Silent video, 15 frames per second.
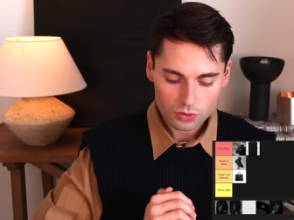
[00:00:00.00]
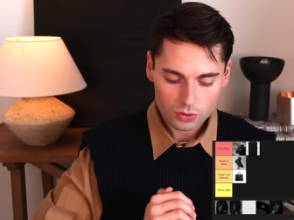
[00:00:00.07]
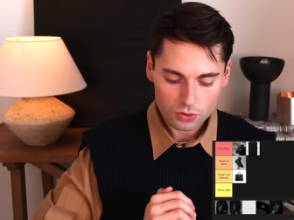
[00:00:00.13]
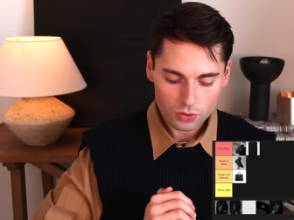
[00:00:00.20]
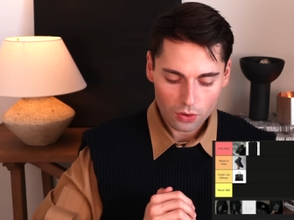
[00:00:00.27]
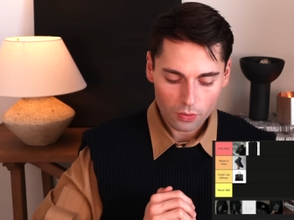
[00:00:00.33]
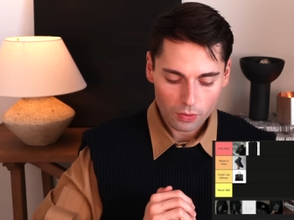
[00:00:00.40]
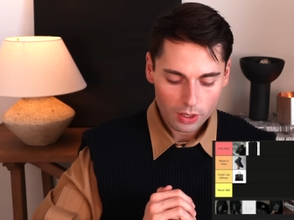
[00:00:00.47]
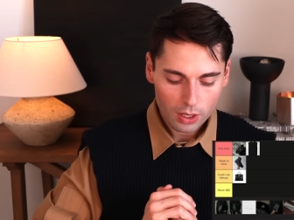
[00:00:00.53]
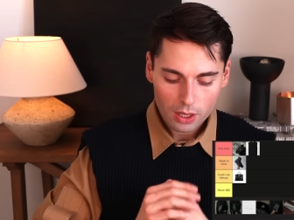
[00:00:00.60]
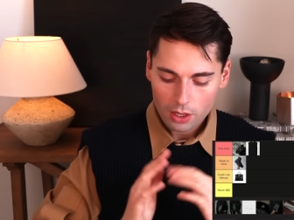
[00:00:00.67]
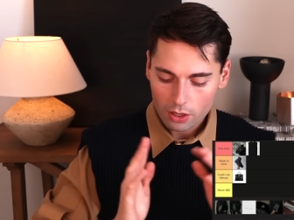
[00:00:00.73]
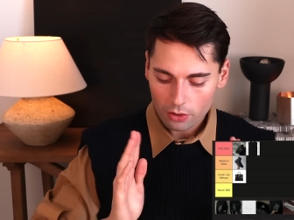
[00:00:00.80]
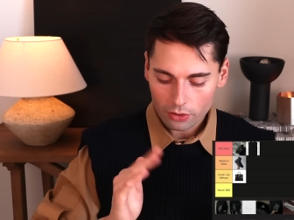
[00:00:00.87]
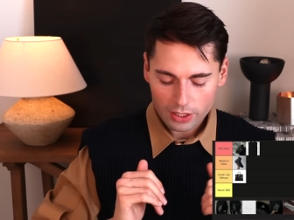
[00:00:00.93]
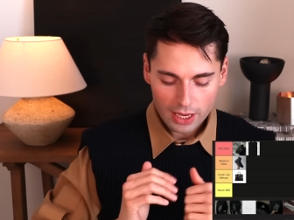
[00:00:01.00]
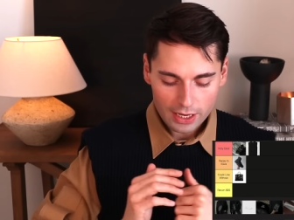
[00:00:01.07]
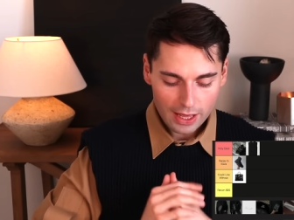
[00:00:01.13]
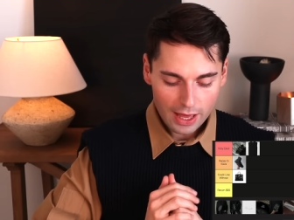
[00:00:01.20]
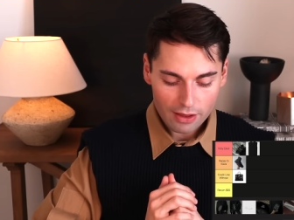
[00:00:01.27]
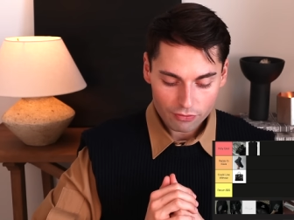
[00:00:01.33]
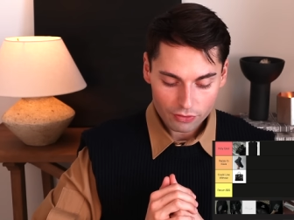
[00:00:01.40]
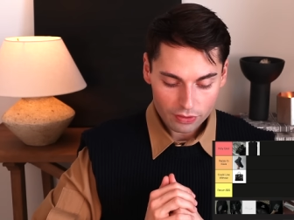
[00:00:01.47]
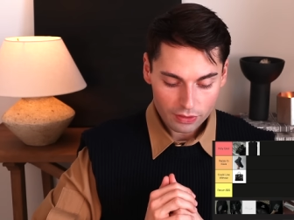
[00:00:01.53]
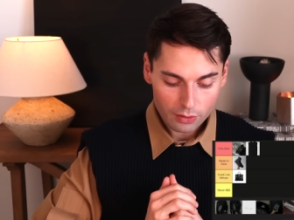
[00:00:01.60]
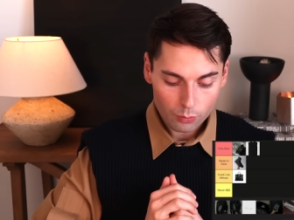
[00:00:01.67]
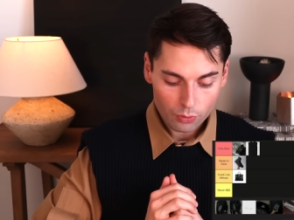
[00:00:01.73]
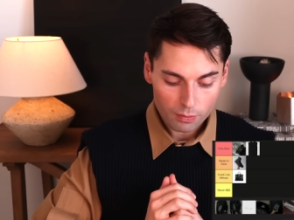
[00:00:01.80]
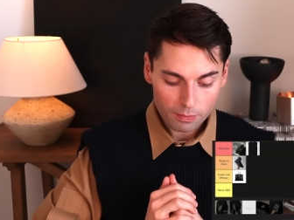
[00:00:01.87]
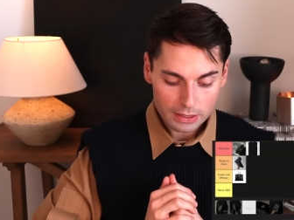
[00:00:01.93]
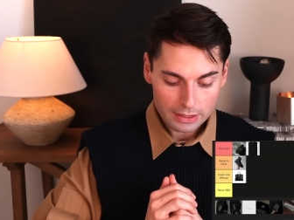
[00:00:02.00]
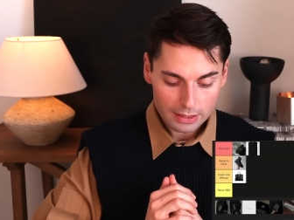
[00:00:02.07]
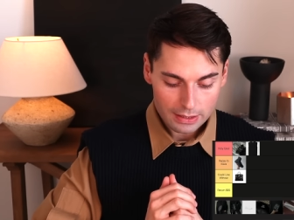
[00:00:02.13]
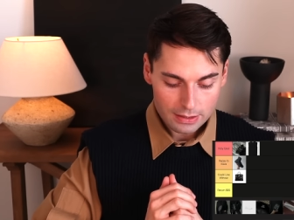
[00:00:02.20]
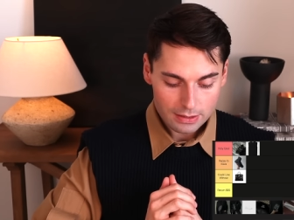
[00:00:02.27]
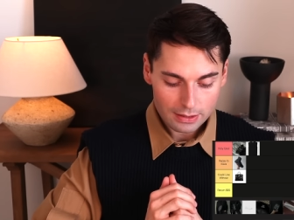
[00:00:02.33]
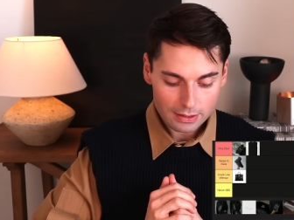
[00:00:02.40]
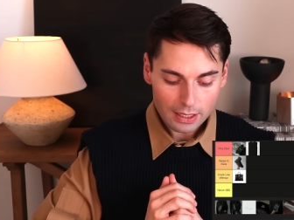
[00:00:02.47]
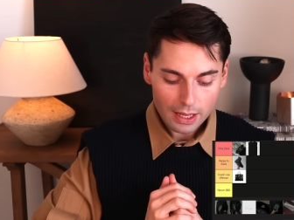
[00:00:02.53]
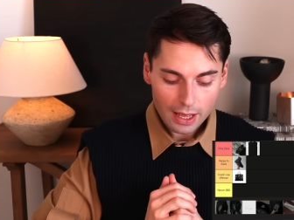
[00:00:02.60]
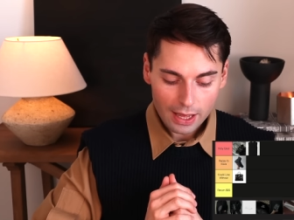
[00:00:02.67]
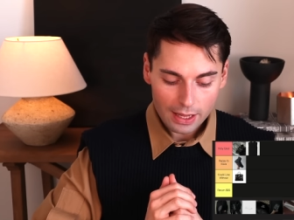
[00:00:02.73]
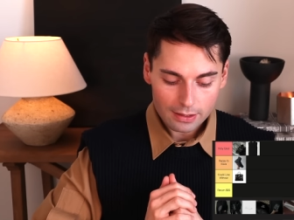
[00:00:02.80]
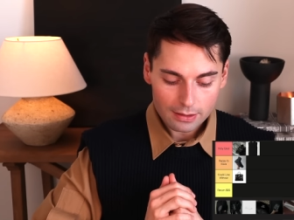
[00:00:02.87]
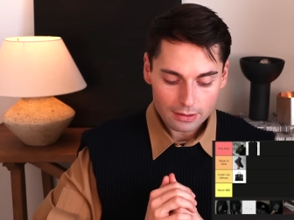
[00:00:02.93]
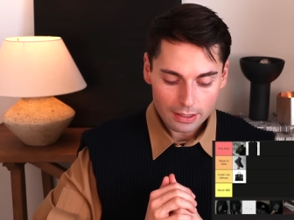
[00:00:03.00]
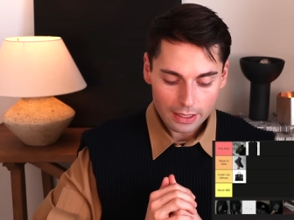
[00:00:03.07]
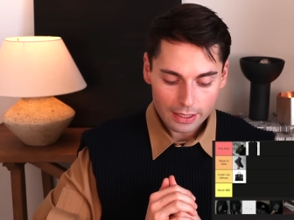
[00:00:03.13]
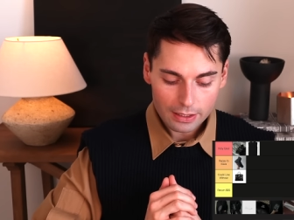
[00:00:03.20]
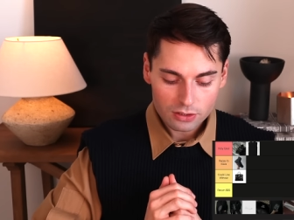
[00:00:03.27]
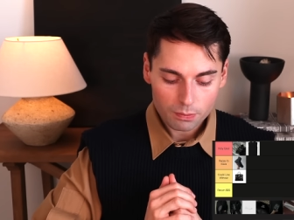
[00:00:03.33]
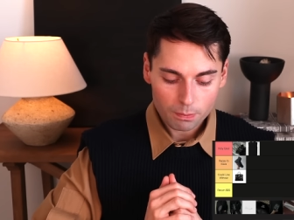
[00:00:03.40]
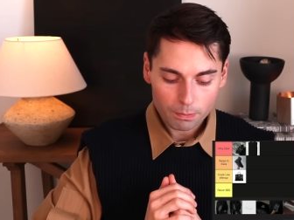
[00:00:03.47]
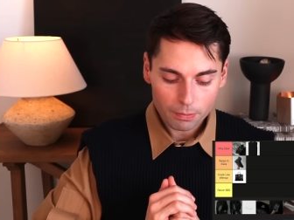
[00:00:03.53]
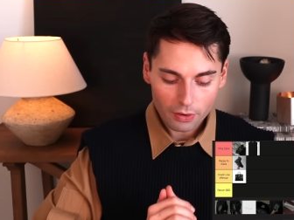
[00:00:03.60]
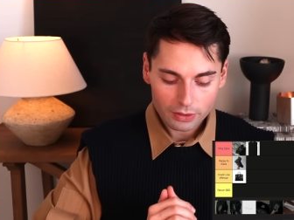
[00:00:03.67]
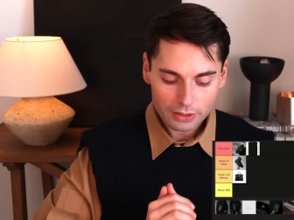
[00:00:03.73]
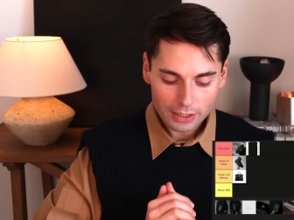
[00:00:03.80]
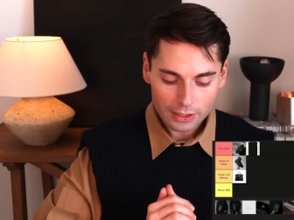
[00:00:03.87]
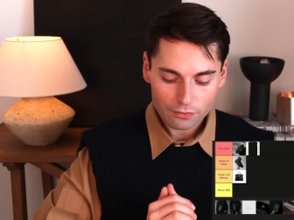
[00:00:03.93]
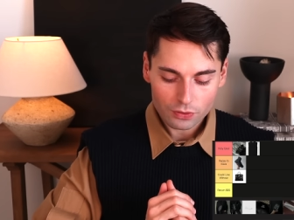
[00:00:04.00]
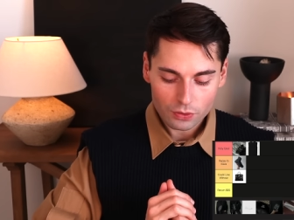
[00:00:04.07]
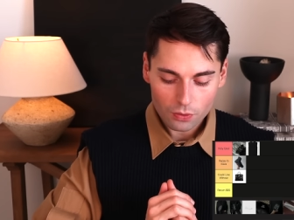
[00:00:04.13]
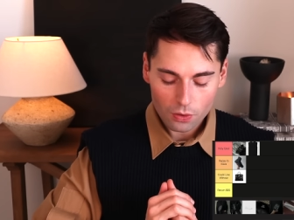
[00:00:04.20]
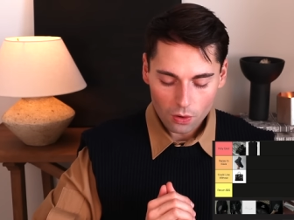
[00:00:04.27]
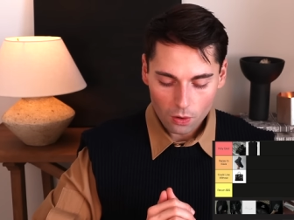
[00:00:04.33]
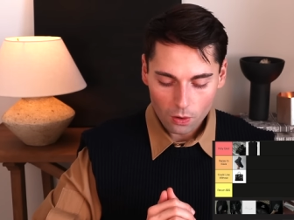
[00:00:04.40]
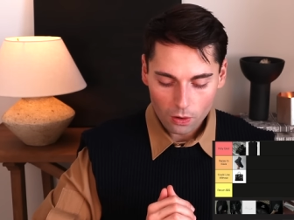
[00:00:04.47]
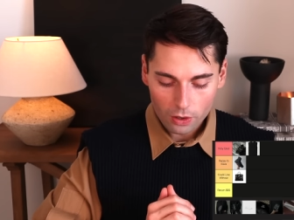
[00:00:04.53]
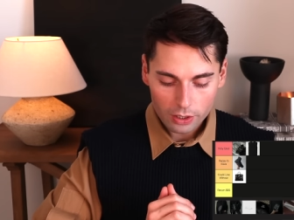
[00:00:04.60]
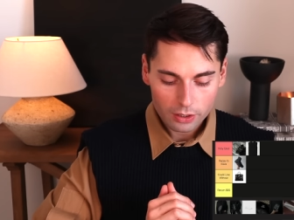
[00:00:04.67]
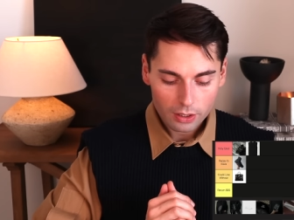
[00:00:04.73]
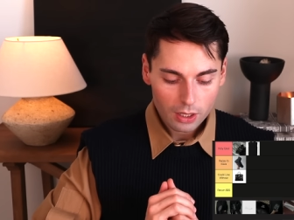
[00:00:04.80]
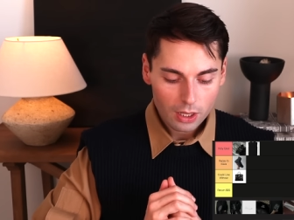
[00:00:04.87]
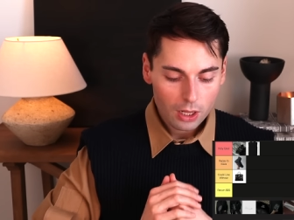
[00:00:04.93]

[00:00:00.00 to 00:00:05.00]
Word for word: So again, everything will be listed and linked. But if you are